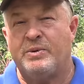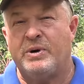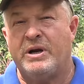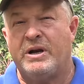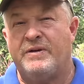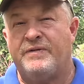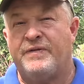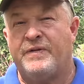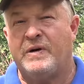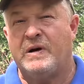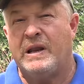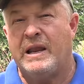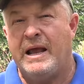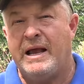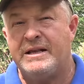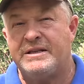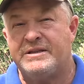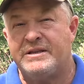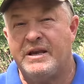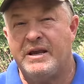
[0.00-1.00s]
We're going to
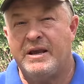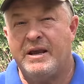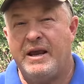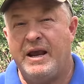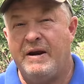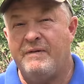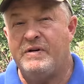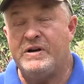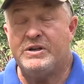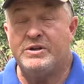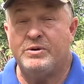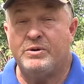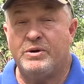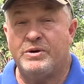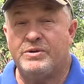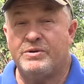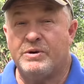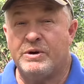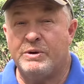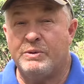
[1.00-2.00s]
fertilize every 2
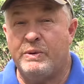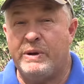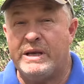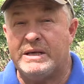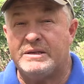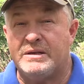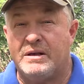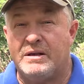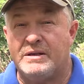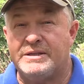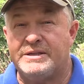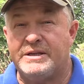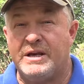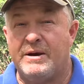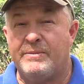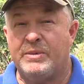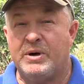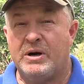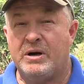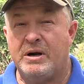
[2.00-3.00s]
or 3 weeks all
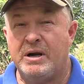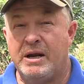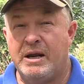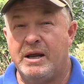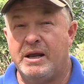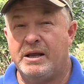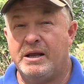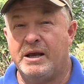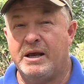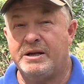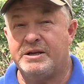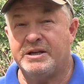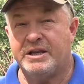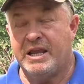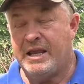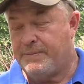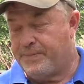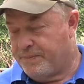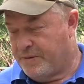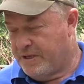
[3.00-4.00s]
summer to
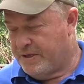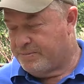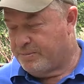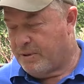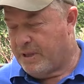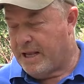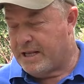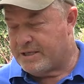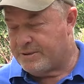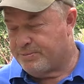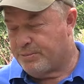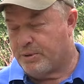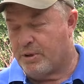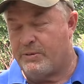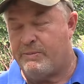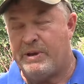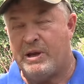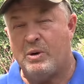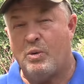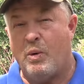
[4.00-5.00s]
keep these plants
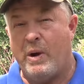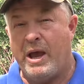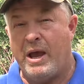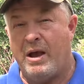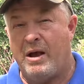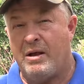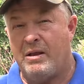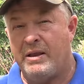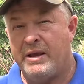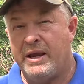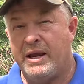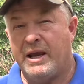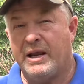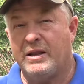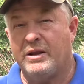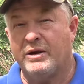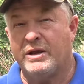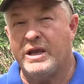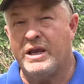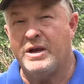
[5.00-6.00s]
blooming well
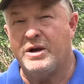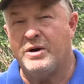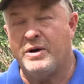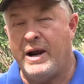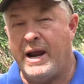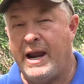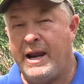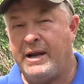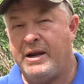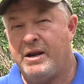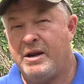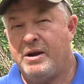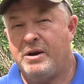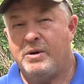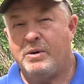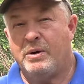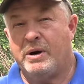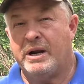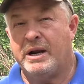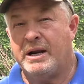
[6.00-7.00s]
and looking great.
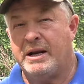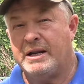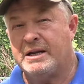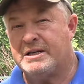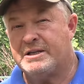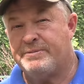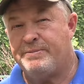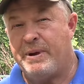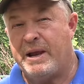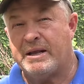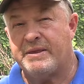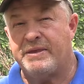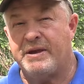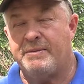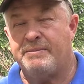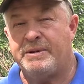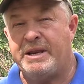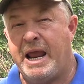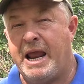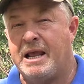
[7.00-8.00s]
We're going to inspect
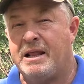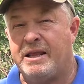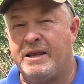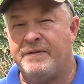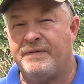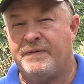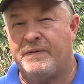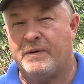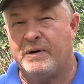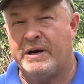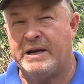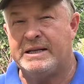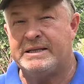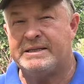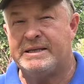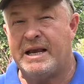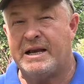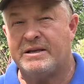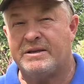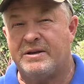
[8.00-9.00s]
them daily for
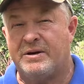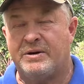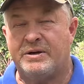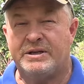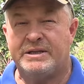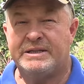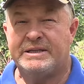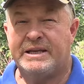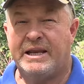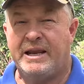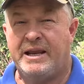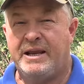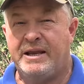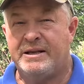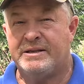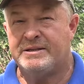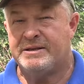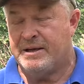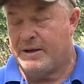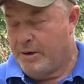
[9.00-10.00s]
insect or
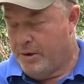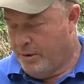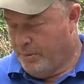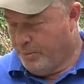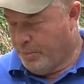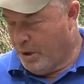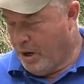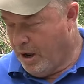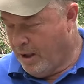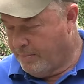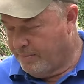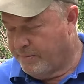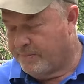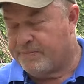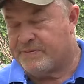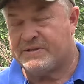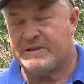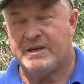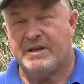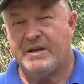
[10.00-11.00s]
disease
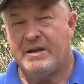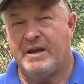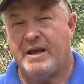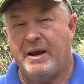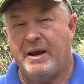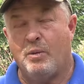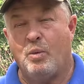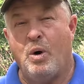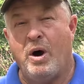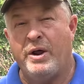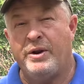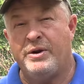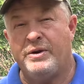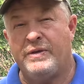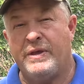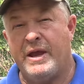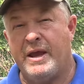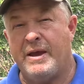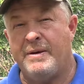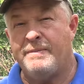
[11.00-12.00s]
problems. Water
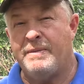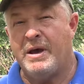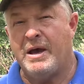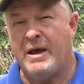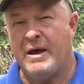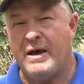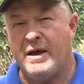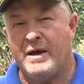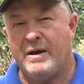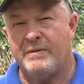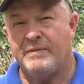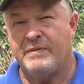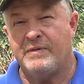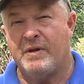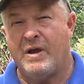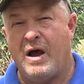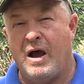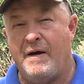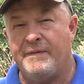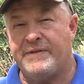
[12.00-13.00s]
them
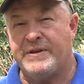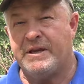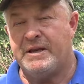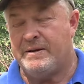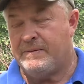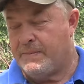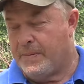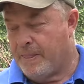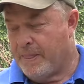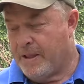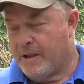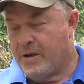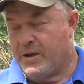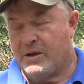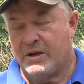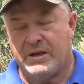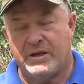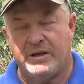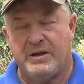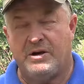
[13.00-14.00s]
often.
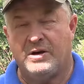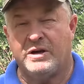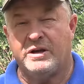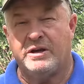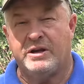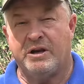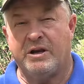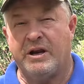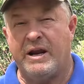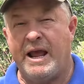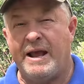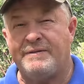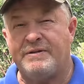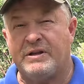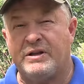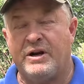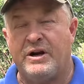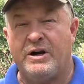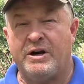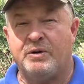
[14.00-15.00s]
You're going to have to
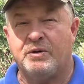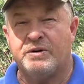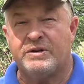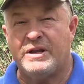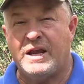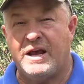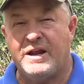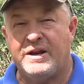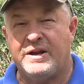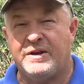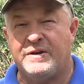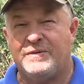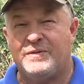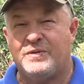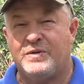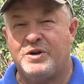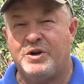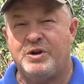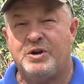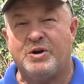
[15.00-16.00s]
learn how to
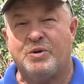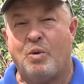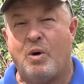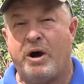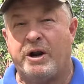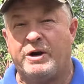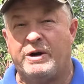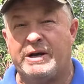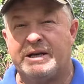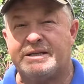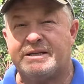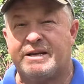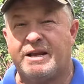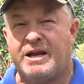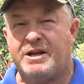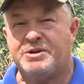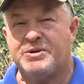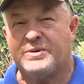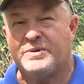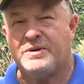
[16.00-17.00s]
do your watering
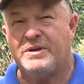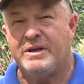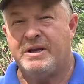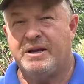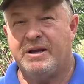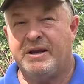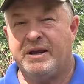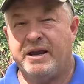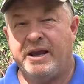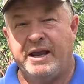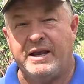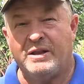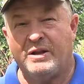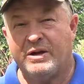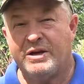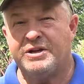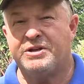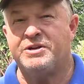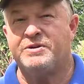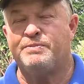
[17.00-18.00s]
schedule and
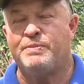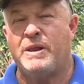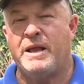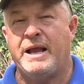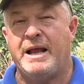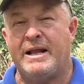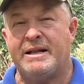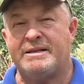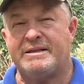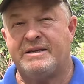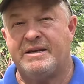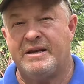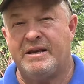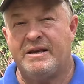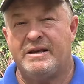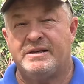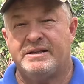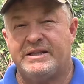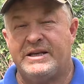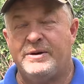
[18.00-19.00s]
look at your plants,
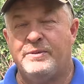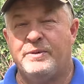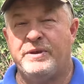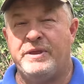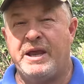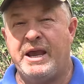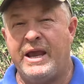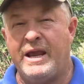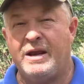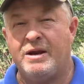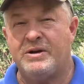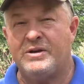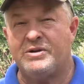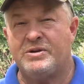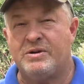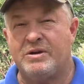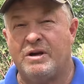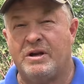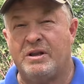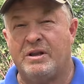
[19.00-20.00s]
see when they
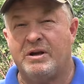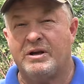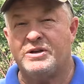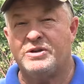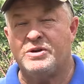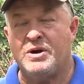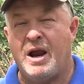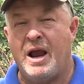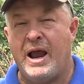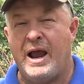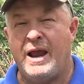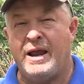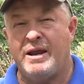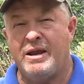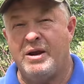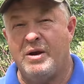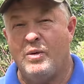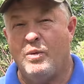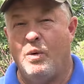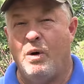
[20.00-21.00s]
look dry,
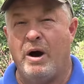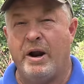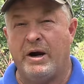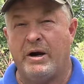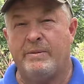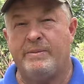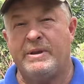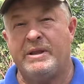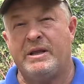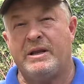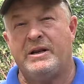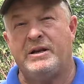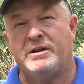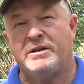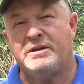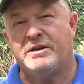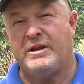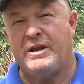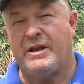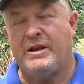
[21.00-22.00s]
water them,
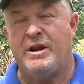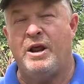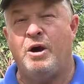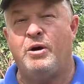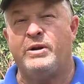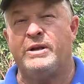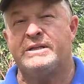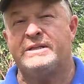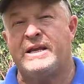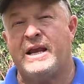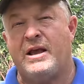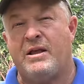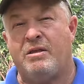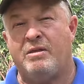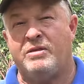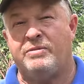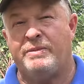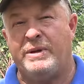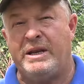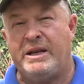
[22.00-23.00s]
and then notice how
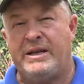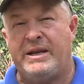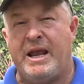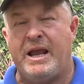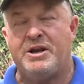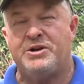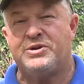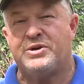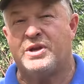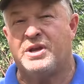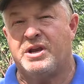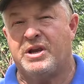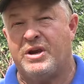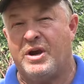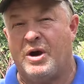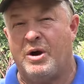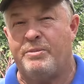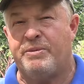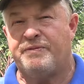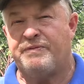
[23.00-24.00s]
many days you can
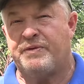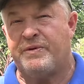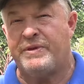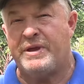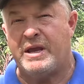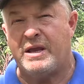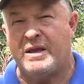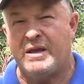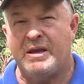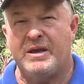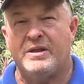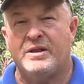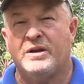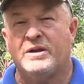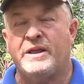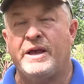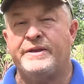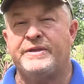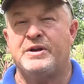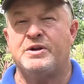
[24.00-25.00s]
go before they
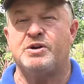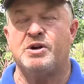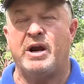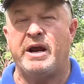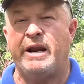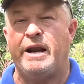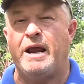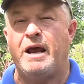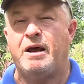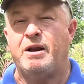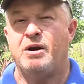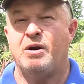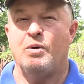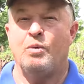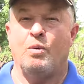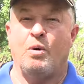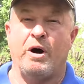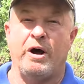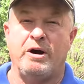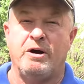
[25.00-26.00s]
look like they're drying out,
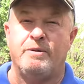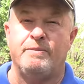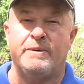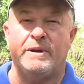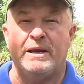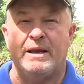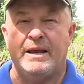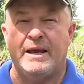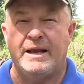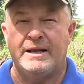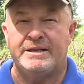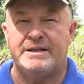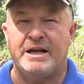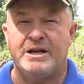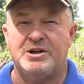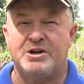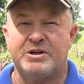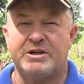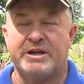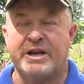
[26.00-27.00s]
water them, and
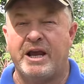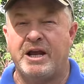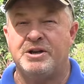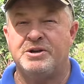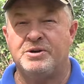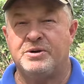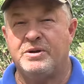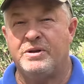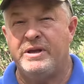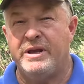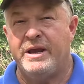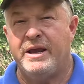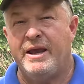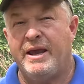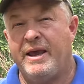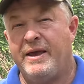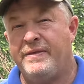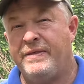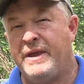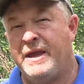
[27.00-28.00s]
set your schedule,
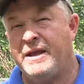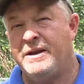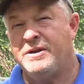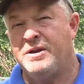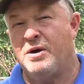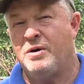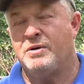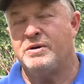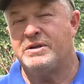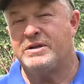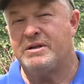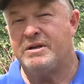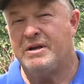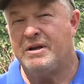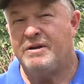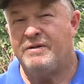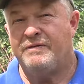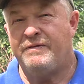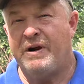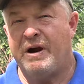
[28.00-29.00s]
and then don't
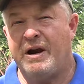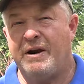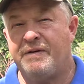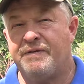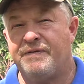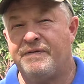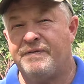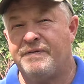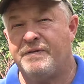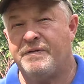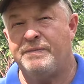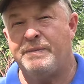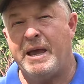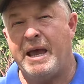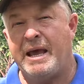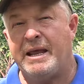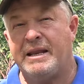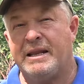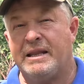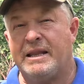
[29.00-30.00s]
vary from
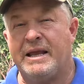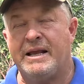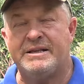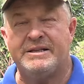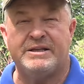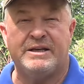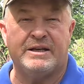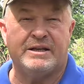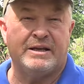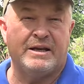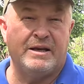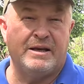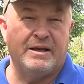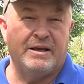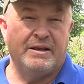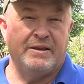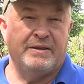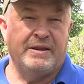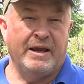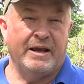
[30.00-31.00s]
that unless
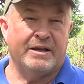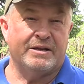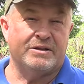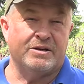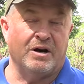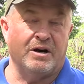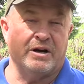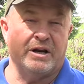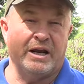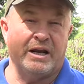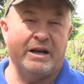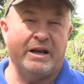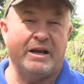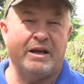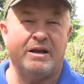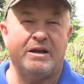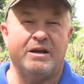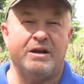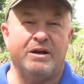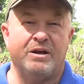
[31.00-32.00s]
they start
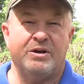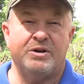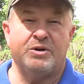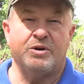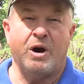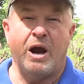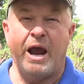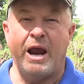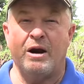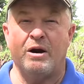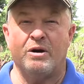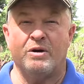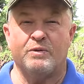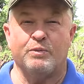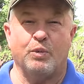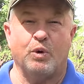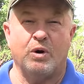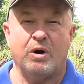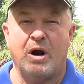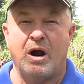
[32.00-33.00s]
getting drier
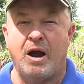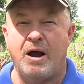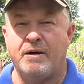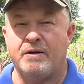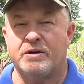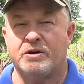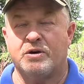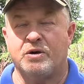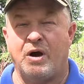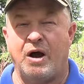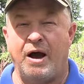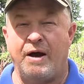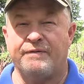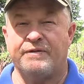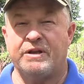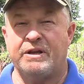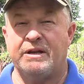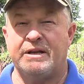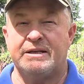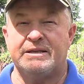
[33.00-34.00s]
more
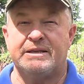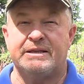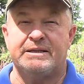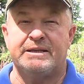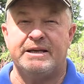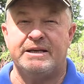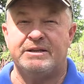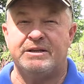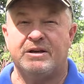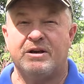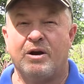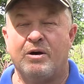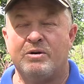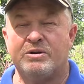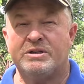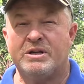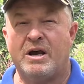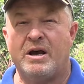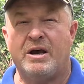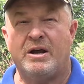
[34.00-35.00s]
often as the season
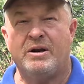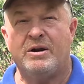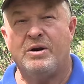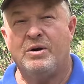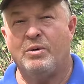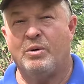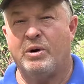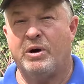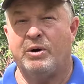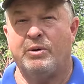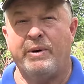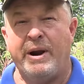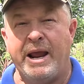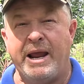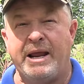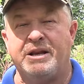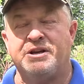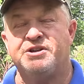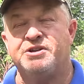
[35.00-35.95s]
goes on, or it rains.